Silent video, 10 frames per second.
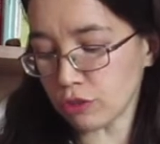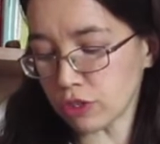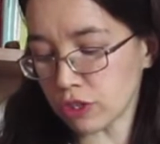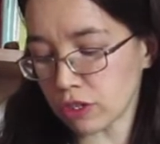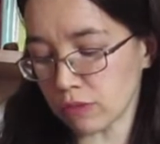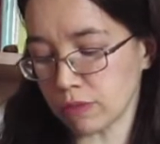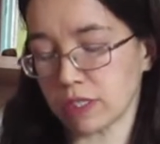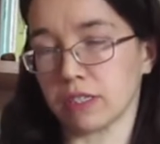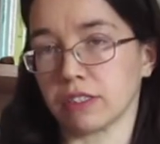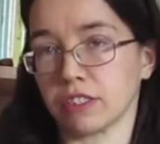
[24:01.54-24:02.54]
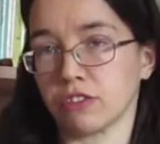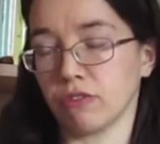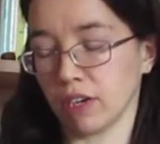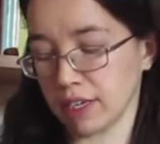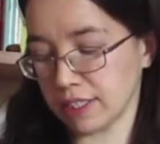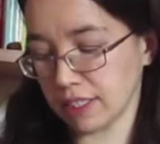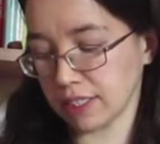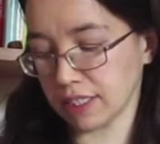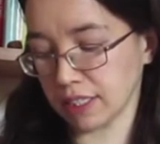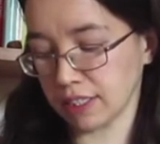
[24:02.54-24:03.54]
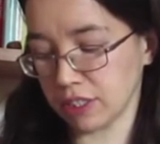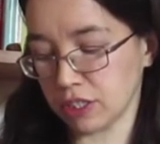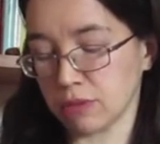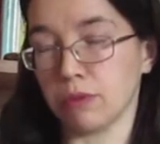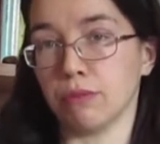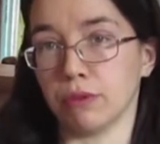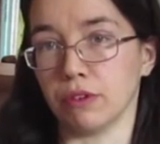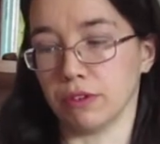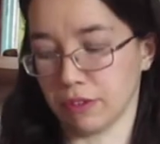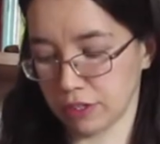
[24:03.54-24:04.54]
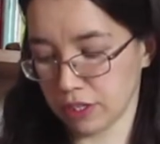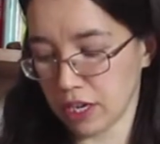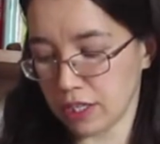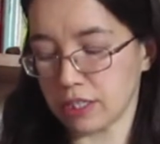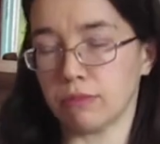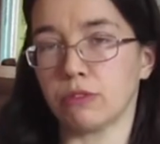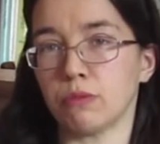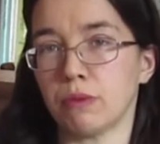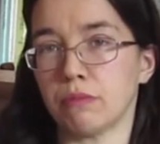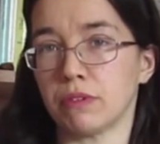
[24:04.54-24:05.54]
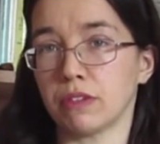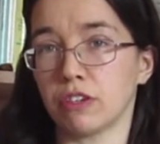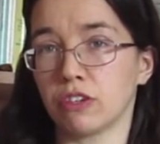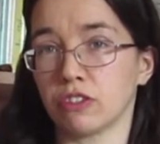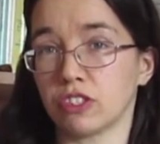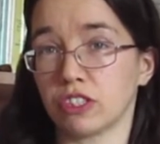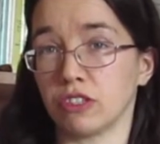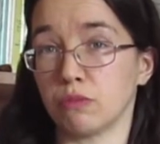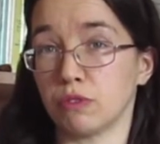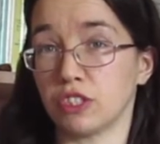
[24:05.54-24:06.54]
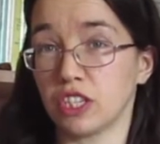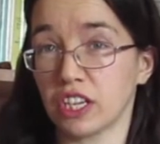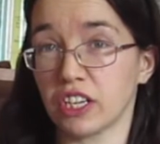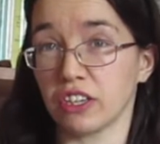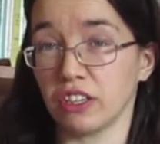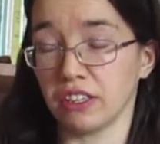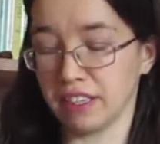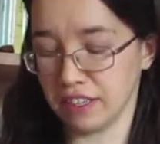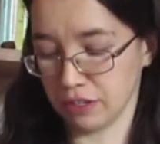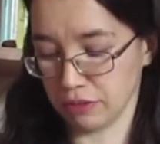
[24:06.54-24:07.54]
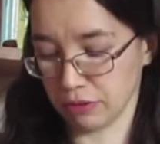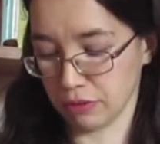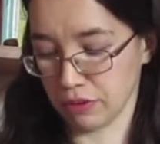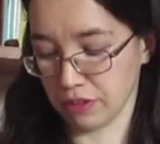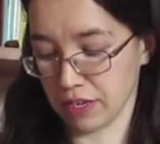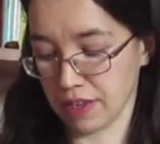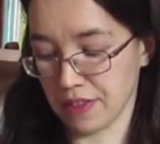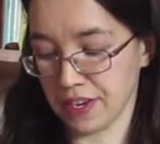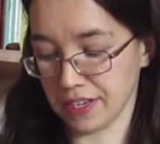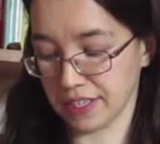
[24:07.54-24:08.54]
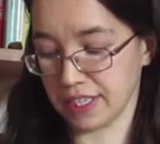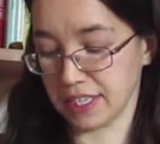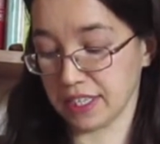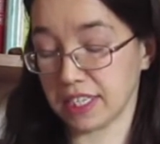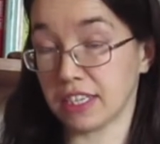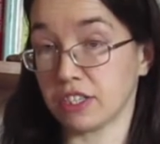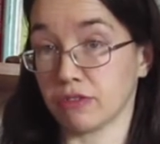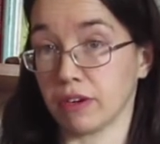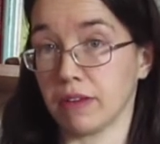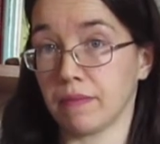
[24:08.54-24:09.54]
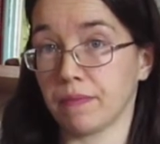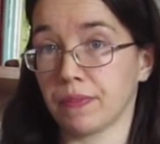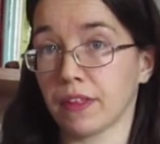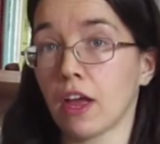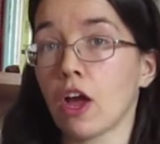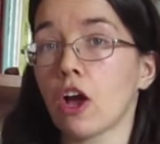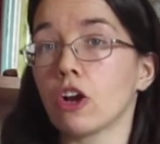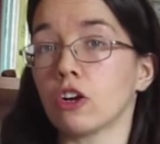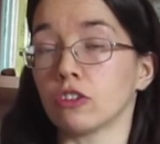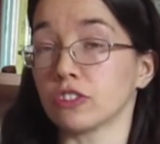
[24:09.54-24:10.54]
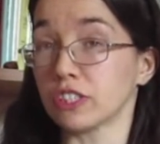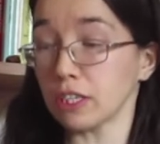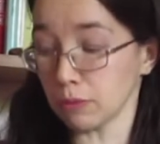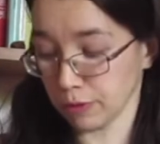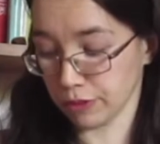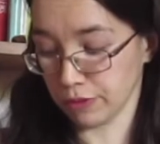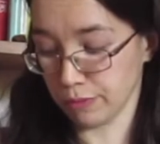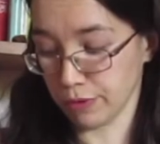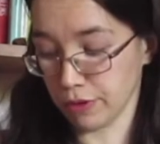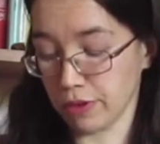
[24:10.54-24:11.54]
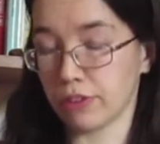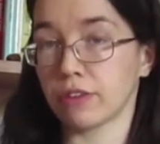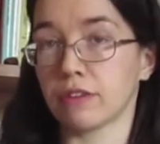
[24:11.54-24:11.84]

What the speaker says: circumstances relating to illegitimate births seem to have been considered particularly newsworthy in the 19th century: concealment of birth